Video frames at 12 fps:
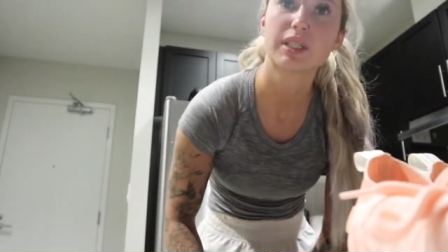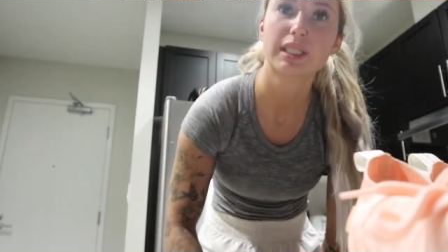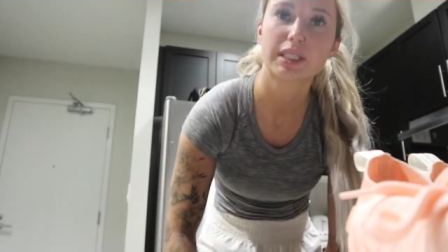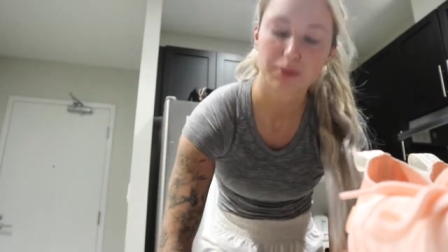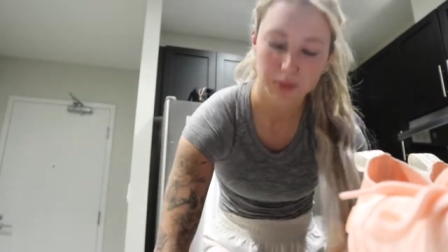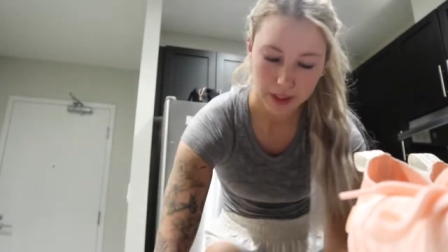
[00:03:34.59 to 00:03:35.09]
to
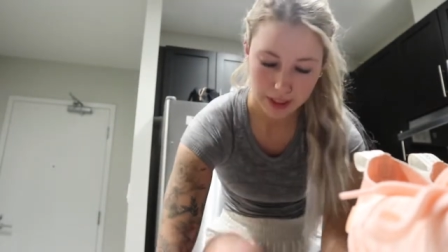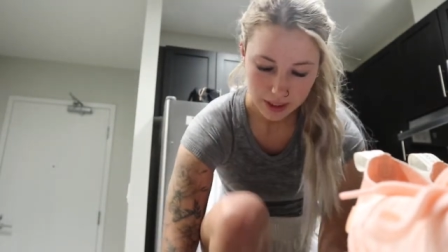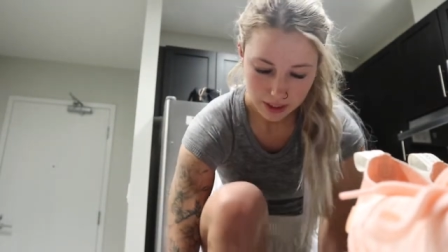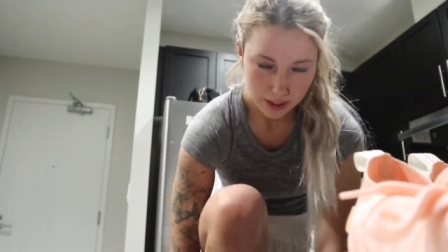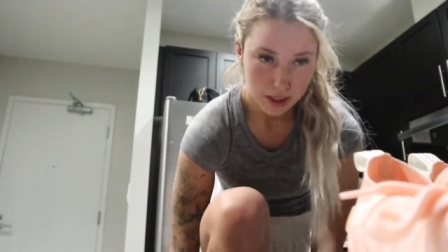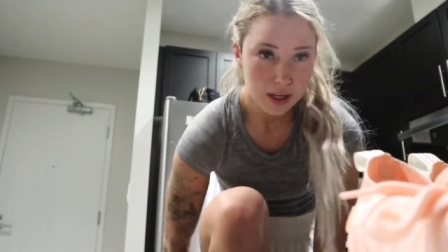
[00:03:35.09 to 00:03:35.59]

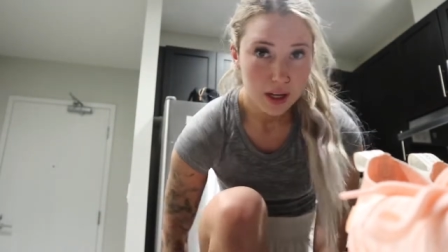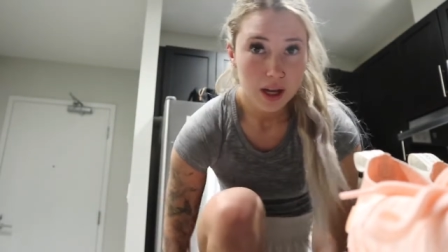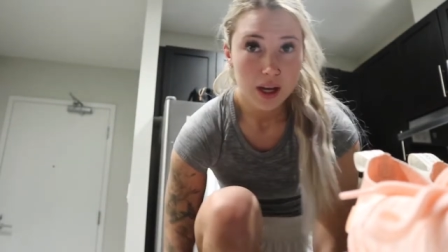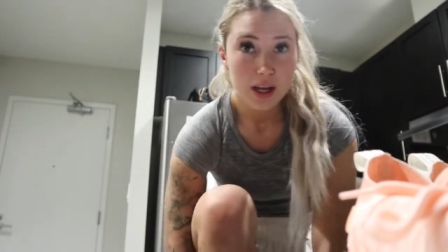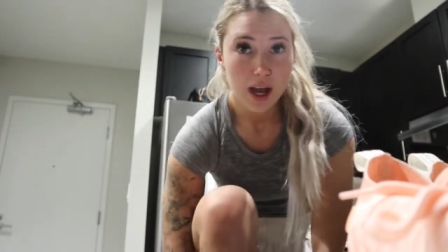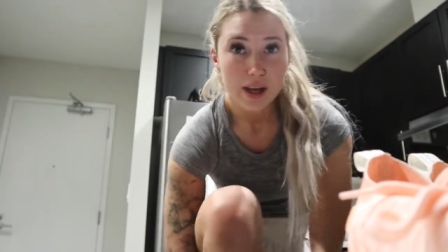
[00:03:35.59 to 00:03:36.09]
explain
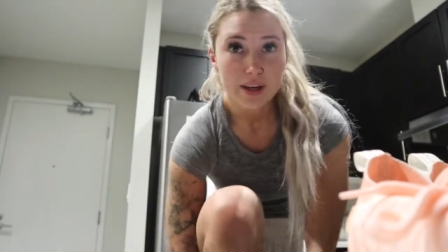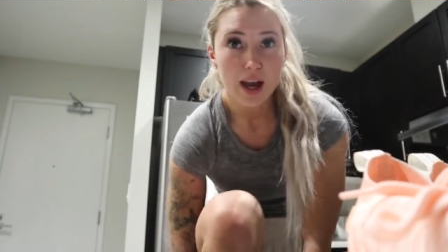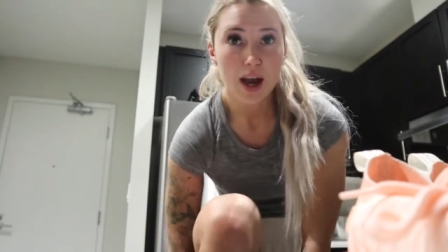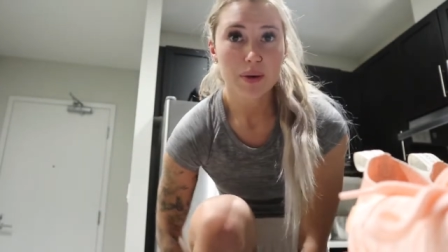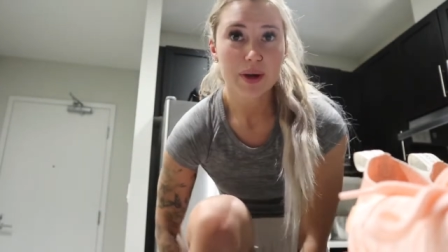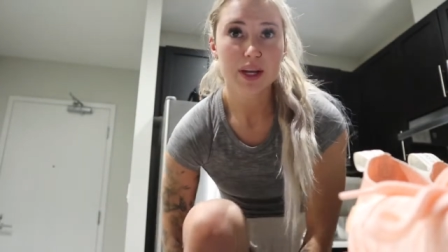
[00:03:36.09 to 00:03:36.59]
kind of
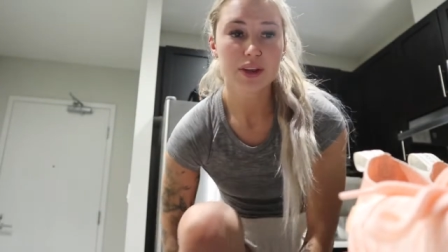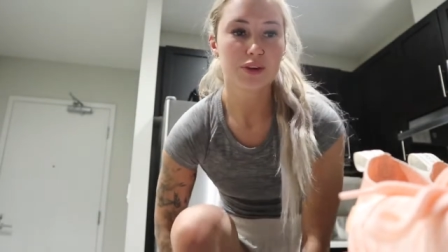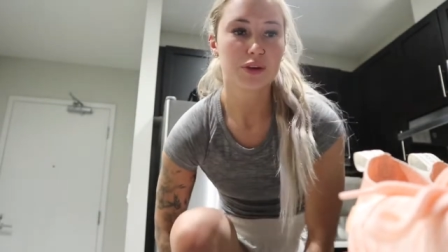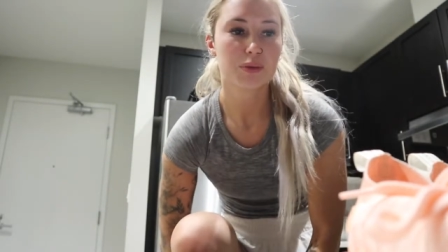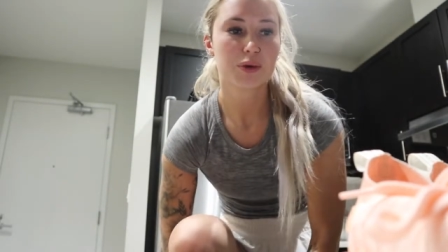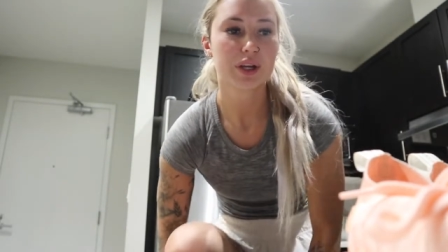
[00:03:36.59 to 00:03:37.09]
how I get
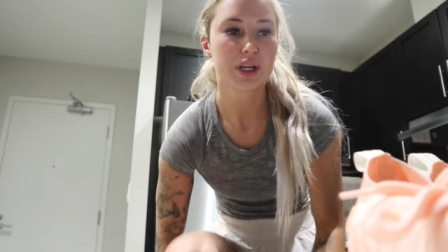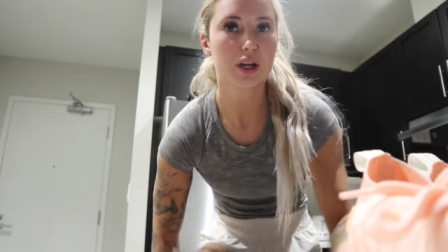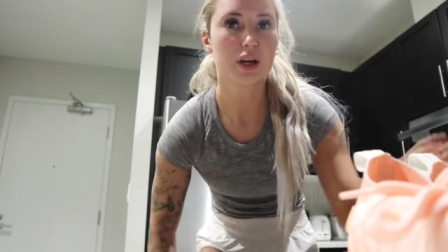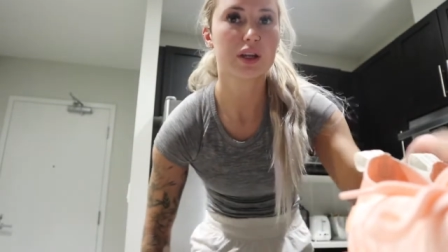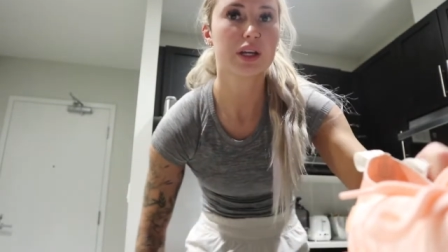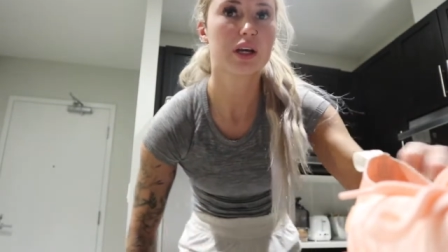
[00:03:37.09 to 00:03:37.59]
through morning
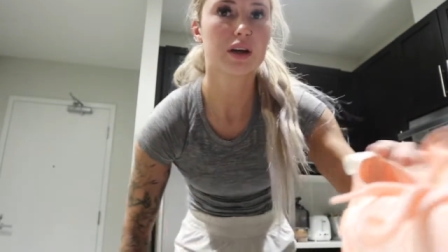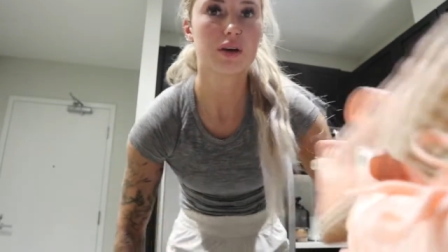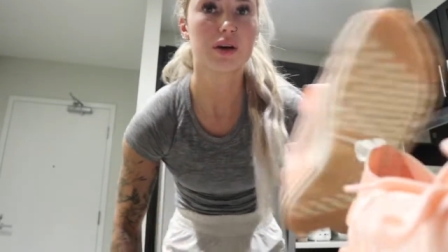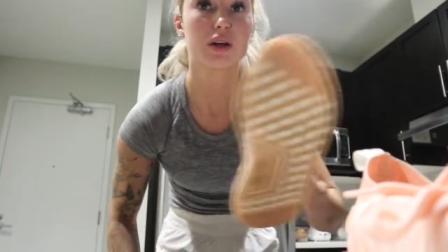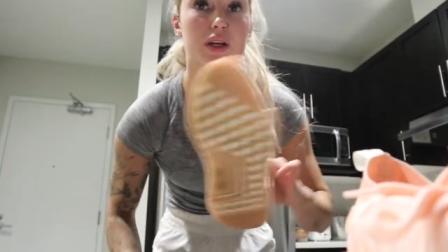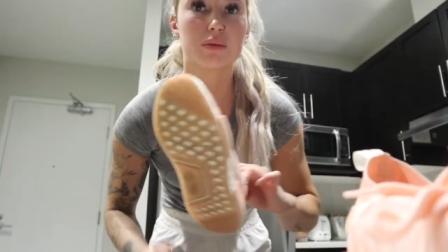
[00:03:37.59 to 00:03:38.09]

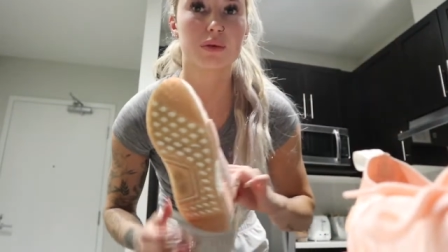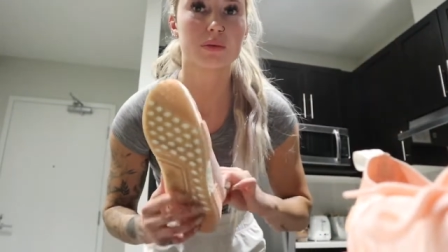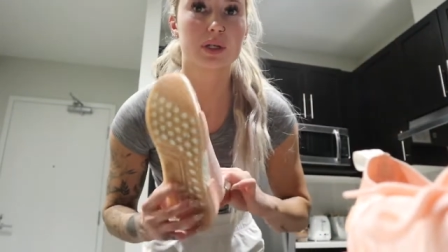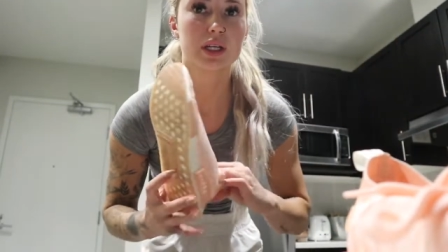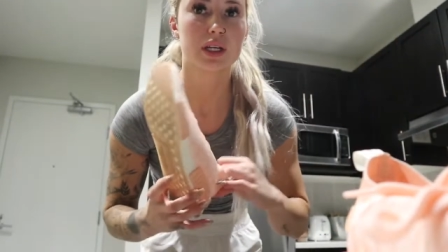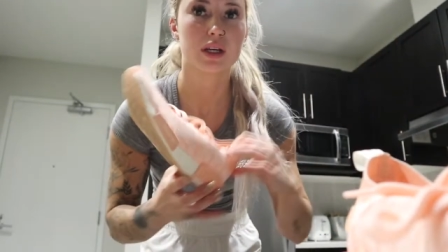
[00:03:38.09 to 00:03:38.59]
cardio, I'm gonna put
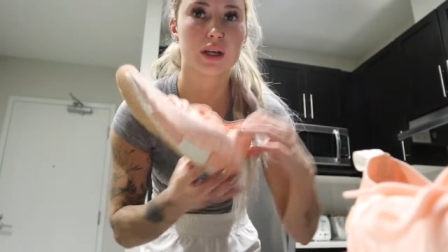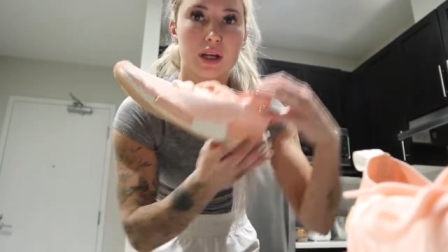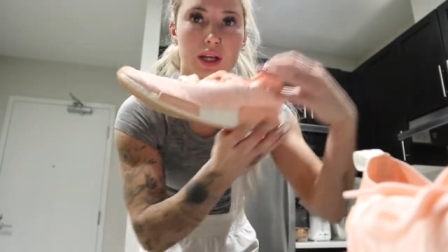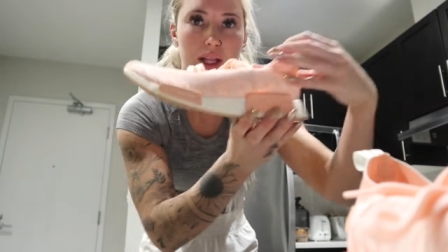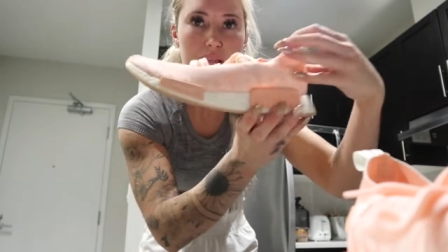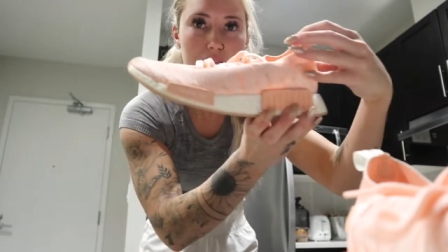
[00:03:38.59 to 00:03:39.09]
my
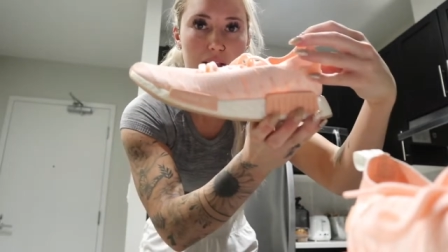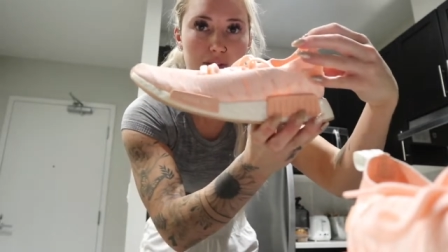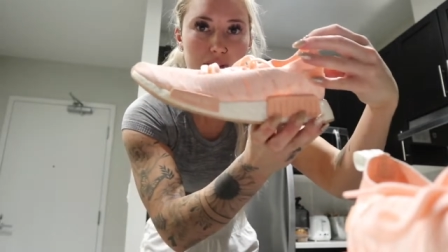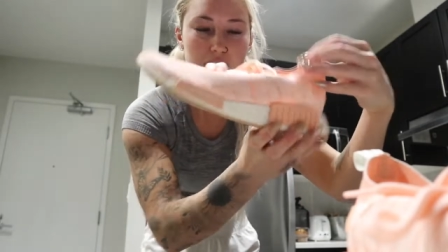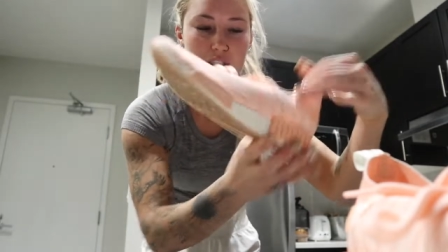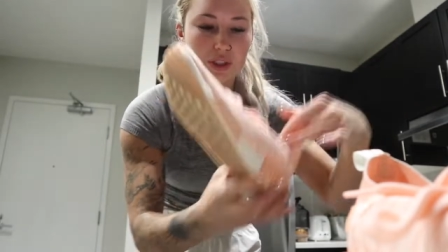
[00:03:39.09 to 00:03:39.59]

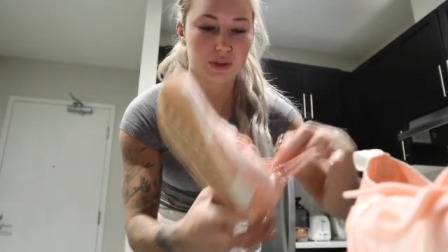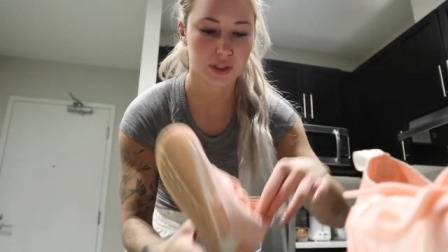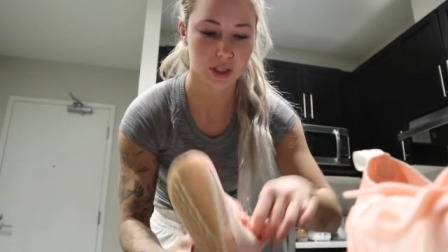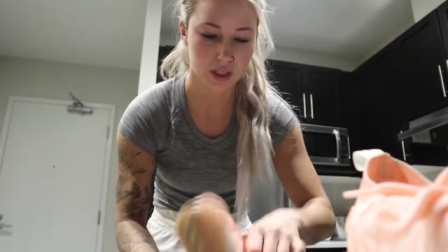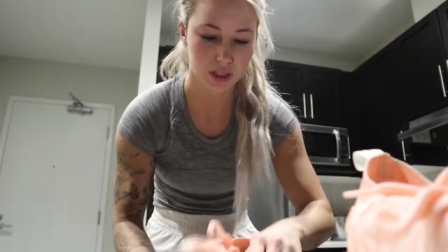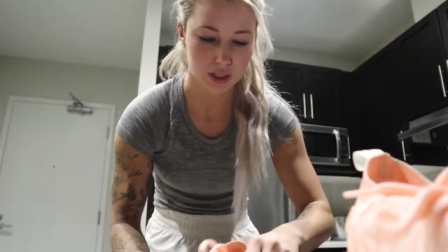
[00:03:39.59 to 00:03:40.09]
lovely shoes
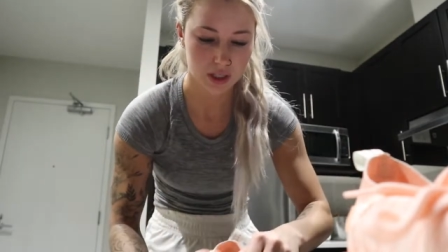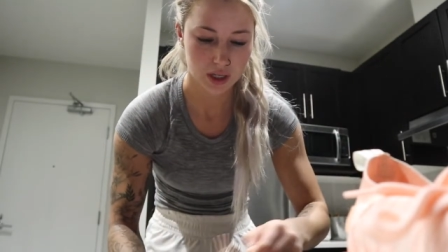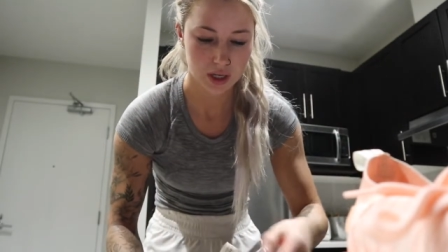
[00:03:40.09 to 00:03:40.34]
on.